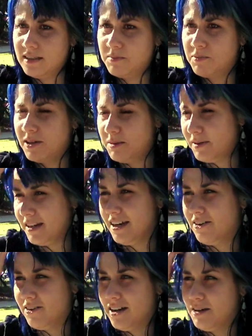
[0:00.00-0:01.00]
a pretty
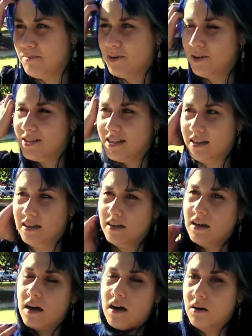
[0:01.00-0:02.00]
big internet person.